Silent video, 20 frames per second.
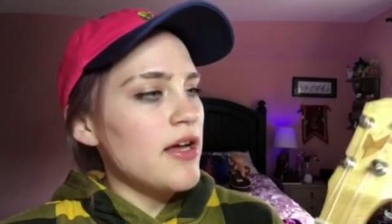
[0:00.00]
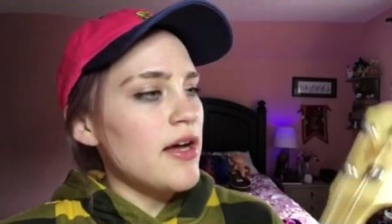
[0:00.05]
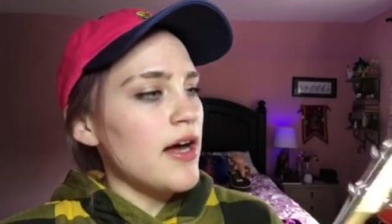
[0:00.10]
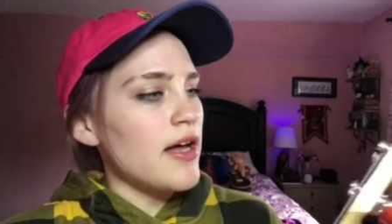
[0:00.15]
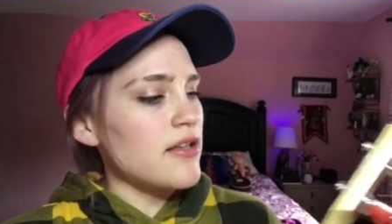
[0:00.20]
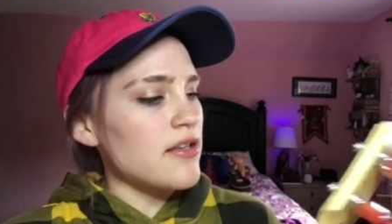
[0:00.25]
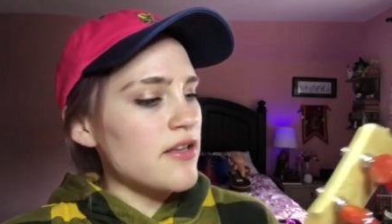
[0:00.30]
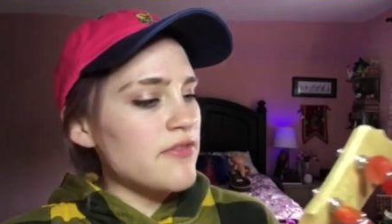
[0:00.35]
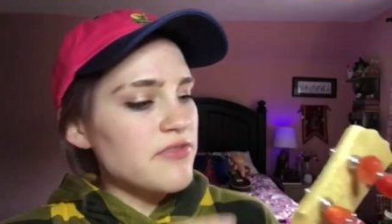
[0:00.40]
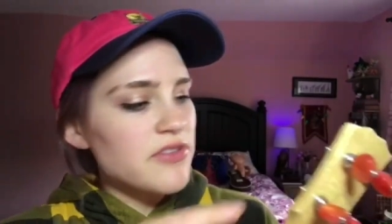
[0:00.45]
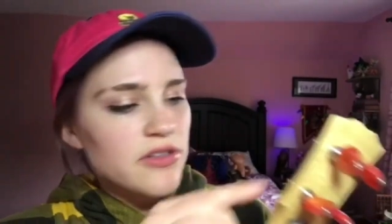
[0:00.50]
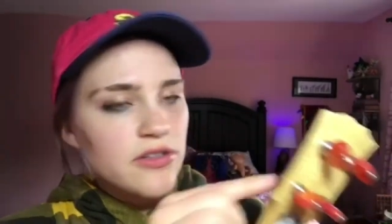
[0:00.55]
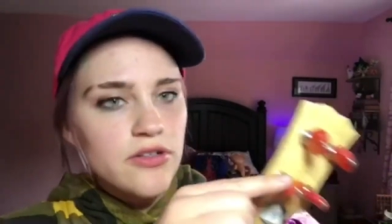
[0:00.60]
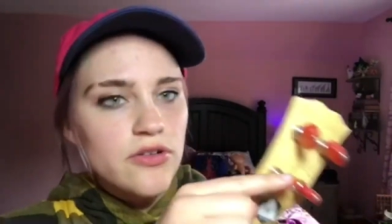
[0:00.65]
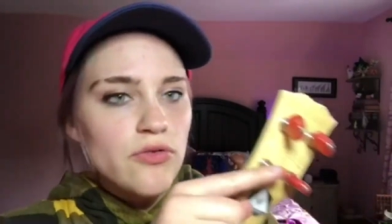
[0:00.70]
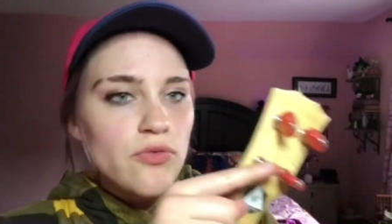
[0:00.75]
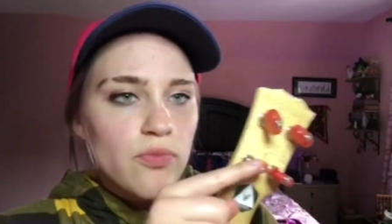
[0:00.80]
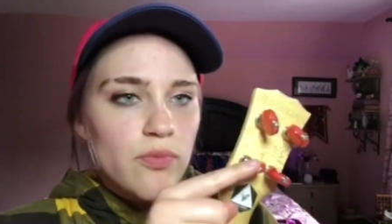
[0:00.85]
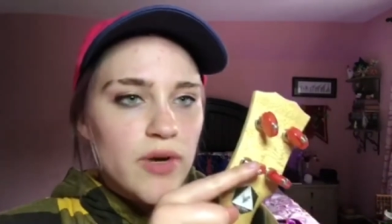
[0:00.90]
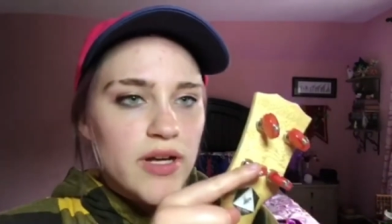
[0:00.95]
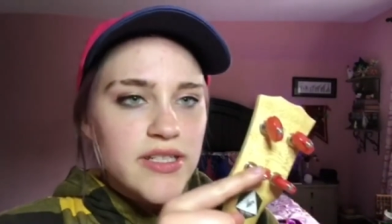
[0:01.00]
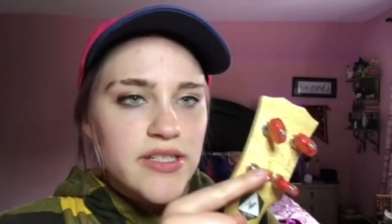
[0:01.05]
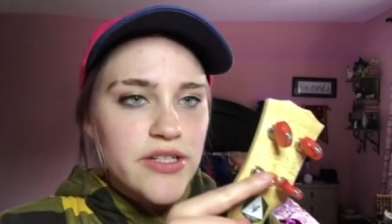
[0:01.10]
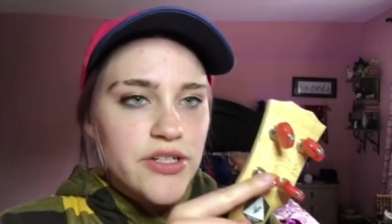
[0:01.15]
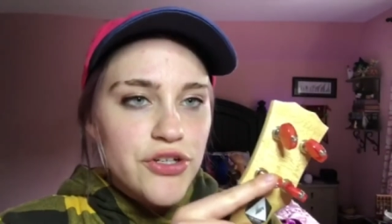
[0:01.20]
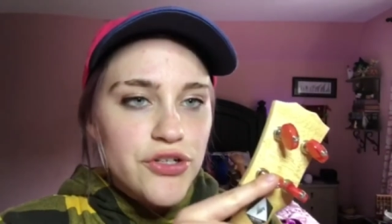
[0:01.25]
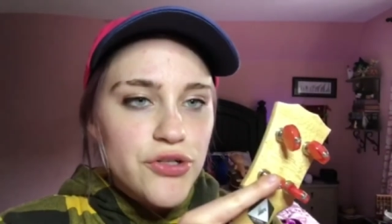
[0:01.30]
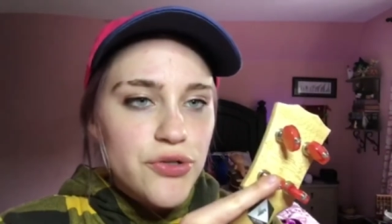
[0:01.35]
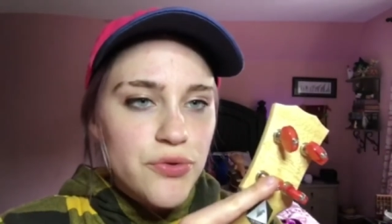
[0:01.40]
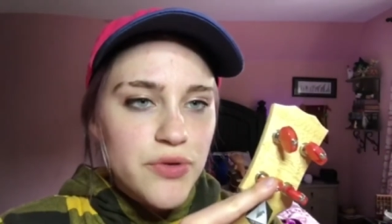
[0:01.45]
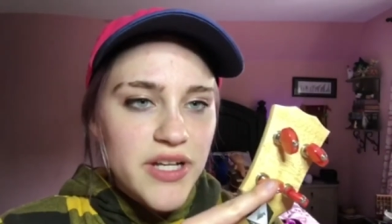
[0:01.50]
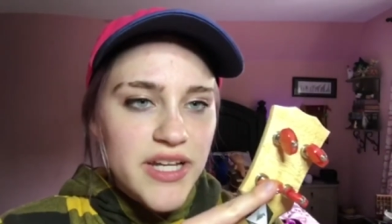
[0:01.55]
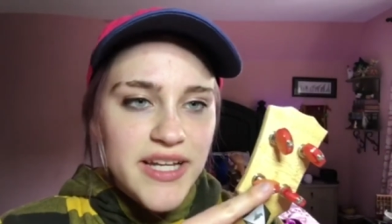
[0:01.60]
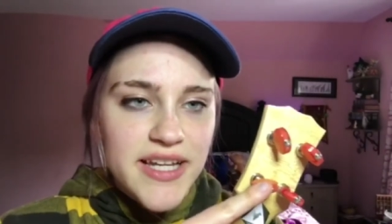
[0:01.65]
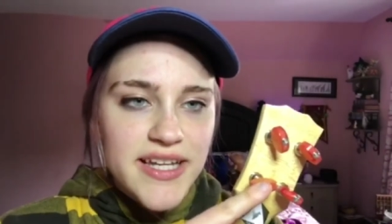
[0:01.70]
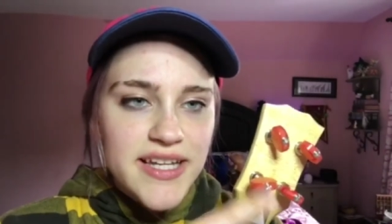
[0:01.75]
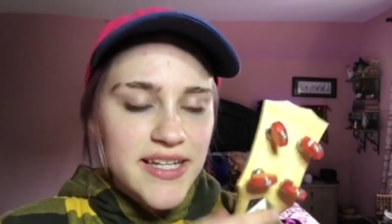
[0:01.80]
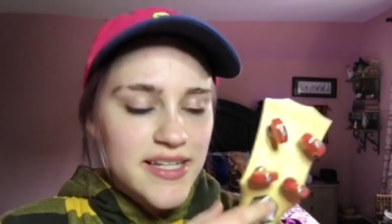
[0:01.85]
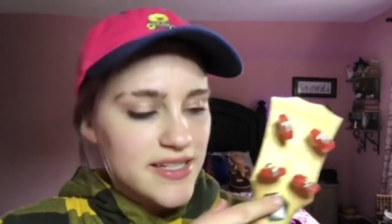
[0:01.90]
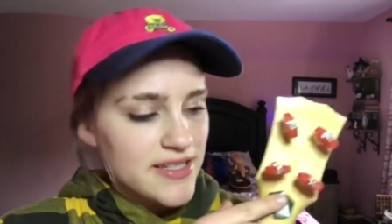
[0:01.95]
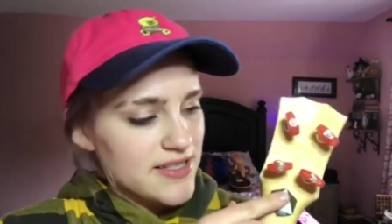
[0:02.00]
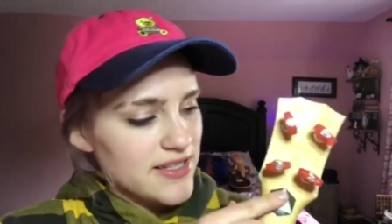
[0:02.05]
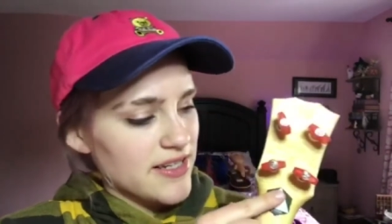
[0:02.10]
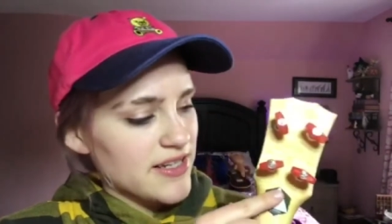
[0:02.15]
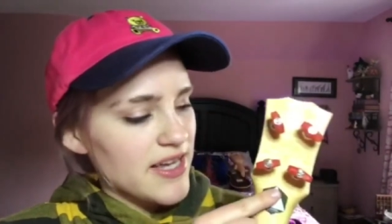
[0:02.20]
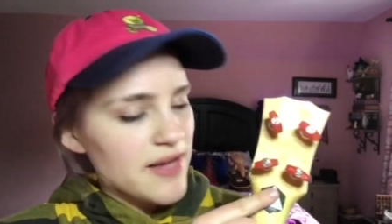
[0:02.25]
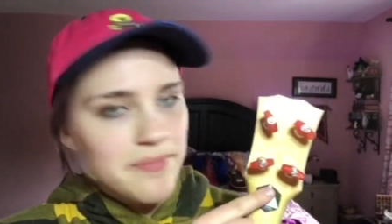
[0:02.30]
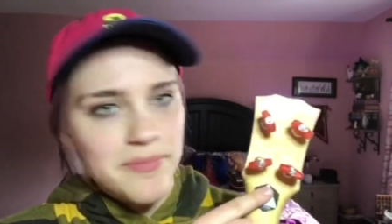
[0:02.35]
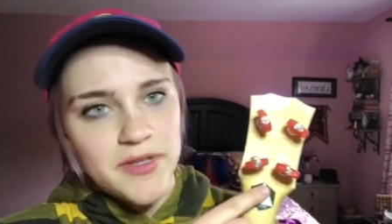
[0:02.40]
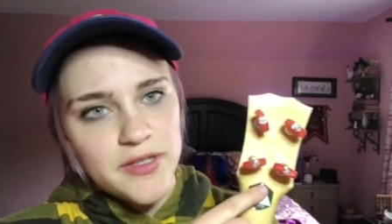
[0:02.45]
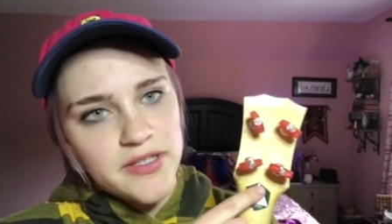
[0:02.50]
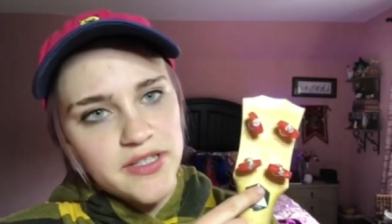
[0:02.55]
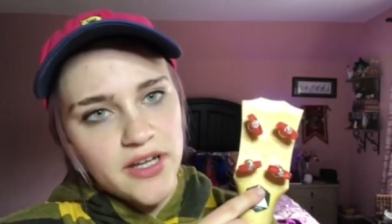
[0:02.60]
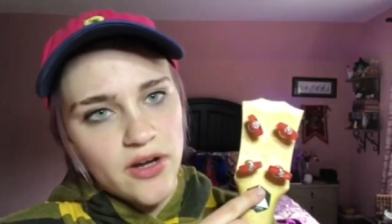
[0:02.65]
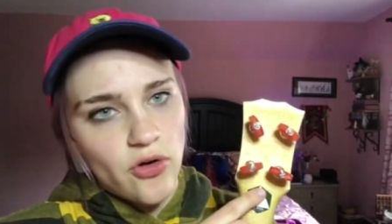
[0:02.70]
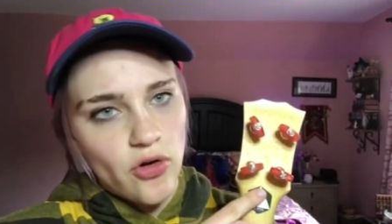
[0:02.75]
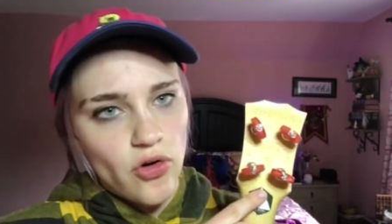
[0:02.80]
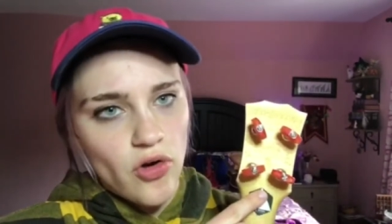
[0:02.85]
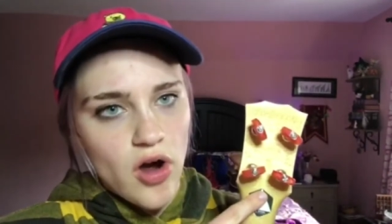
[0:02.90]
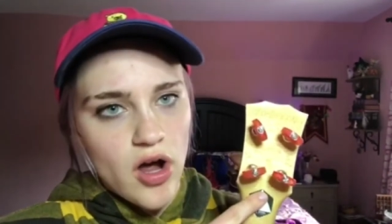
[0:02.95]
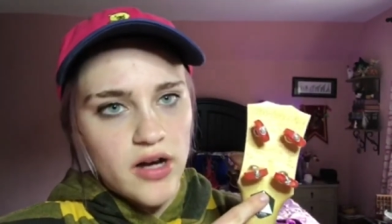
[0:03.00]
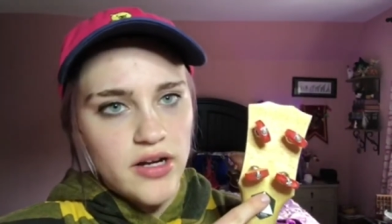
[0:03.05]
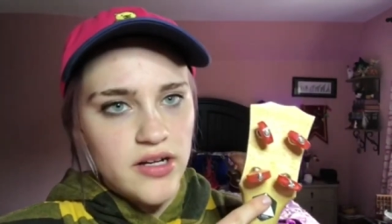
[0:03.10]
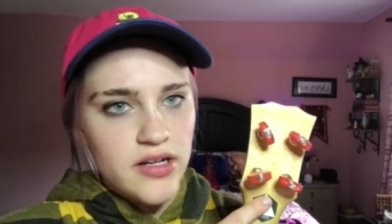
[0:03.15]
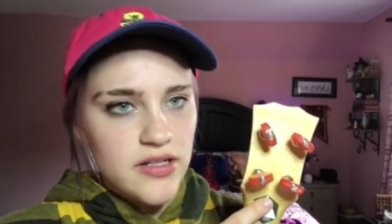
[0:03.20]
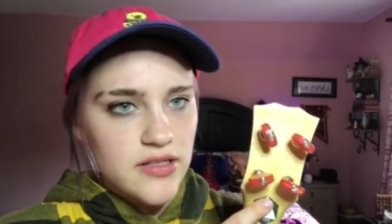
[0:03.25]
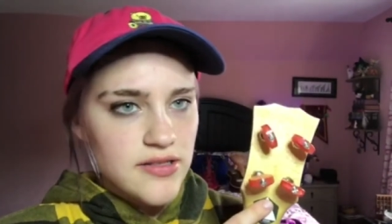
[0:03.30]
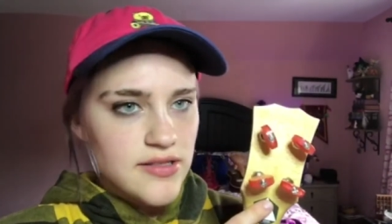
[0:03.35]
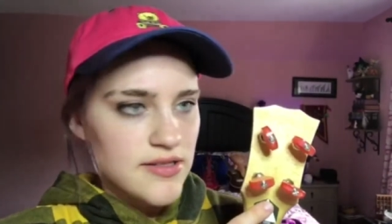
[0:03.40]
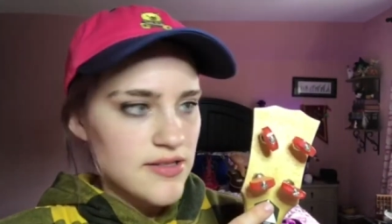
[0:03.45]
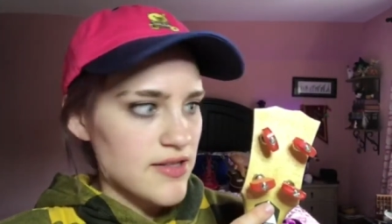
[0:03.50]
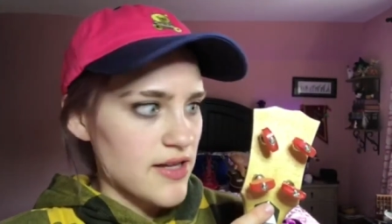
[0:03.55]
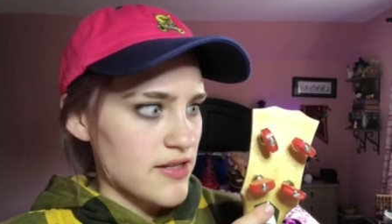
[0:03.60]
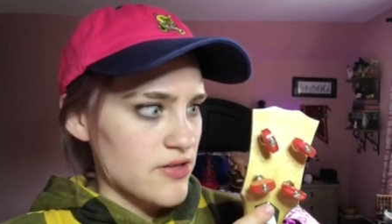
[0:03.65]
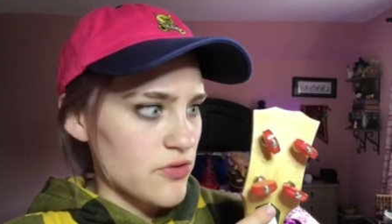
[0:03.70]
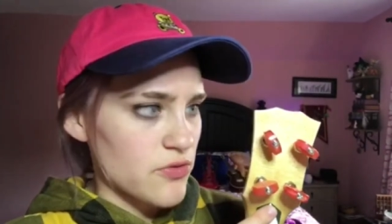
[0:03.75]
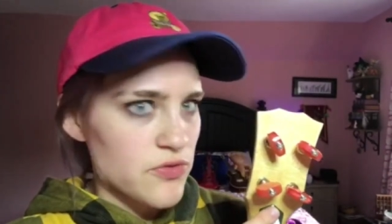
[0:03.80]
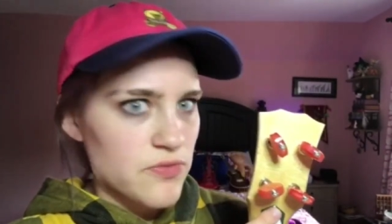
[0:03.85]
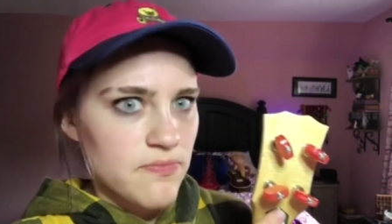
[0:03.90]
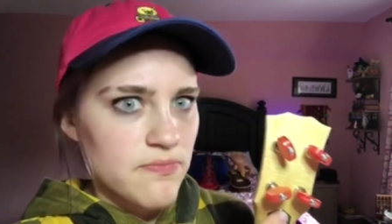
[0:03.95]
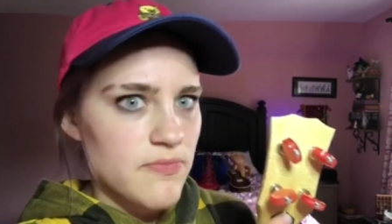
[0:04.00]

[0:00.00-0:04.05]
I love the little resin tuning keys. I kept the sticker on because it's like those